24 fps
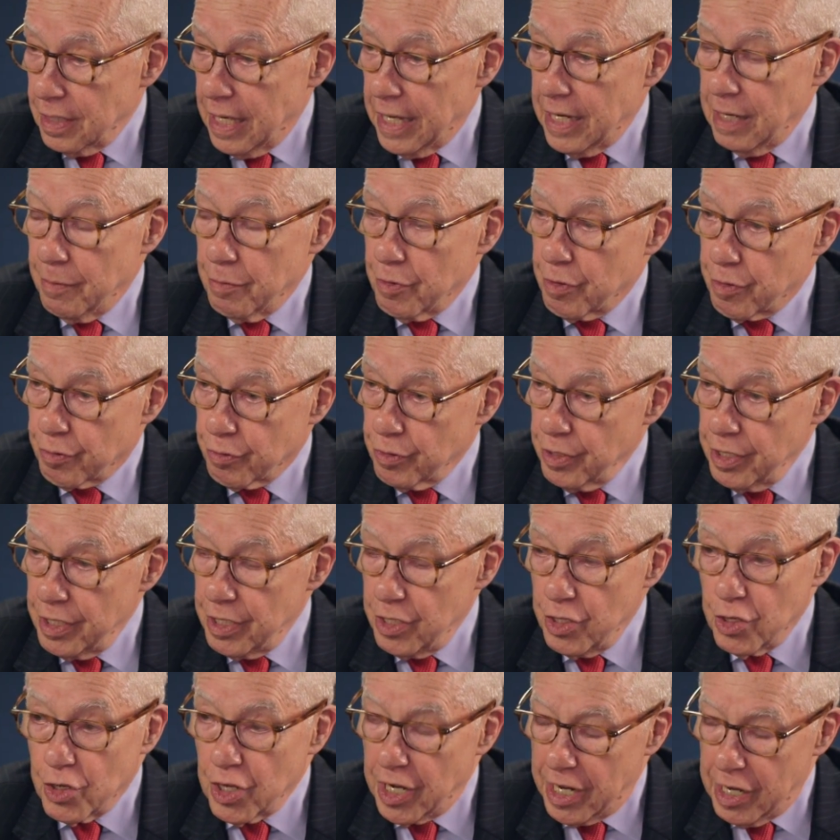And number three,
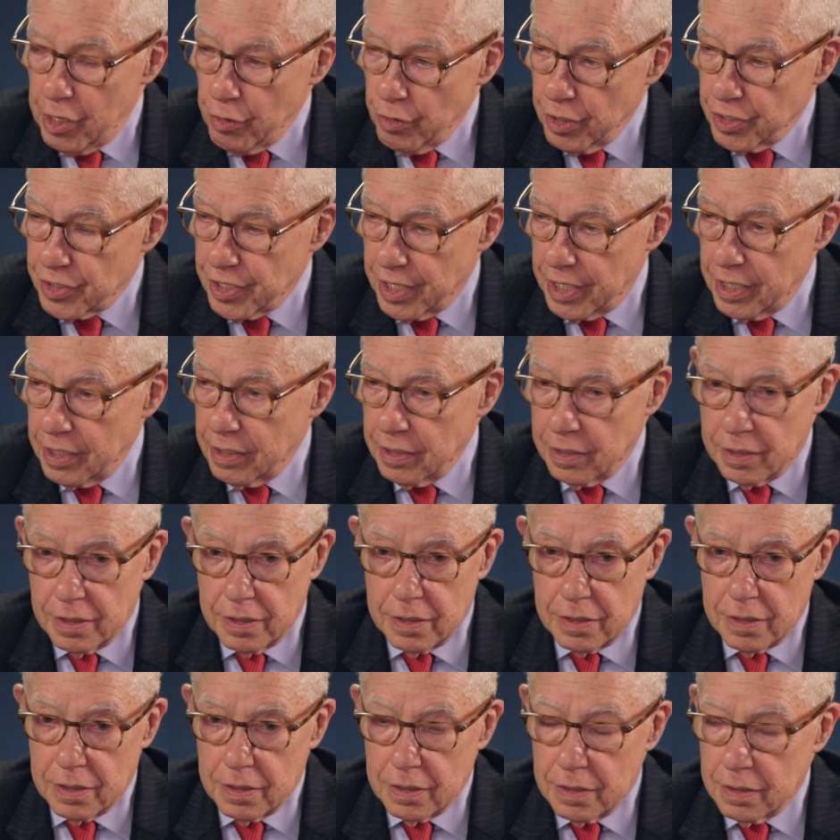you're going to irritate
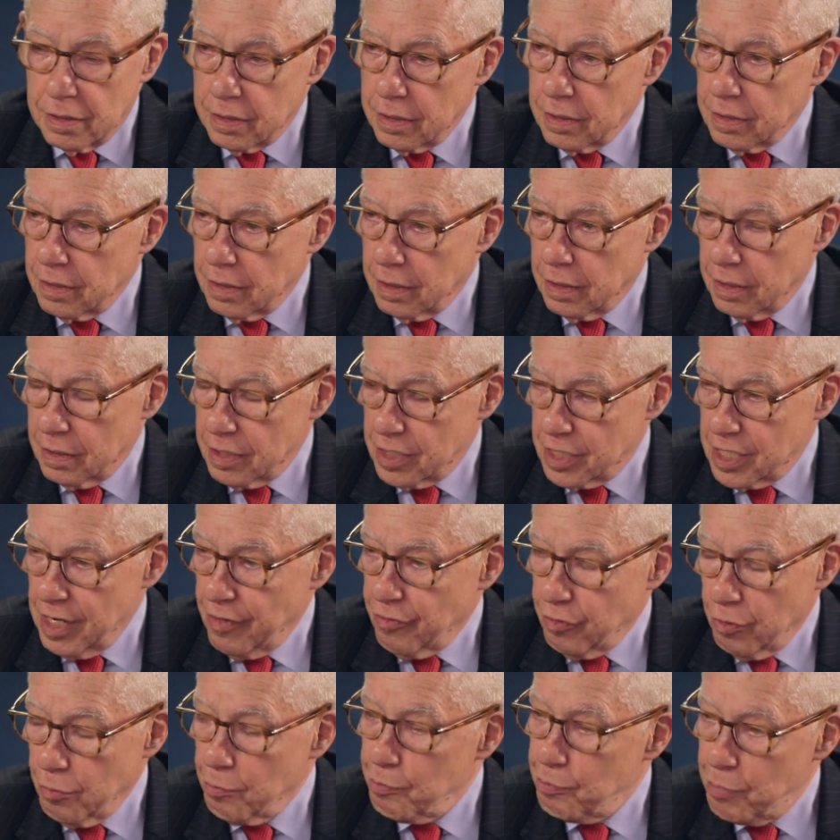
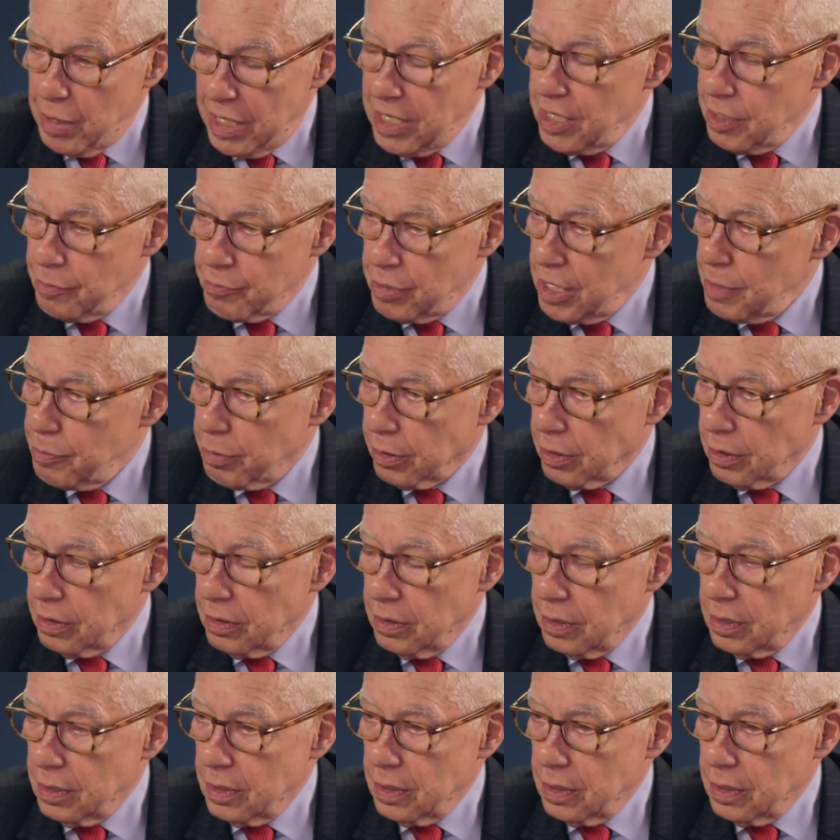several billion people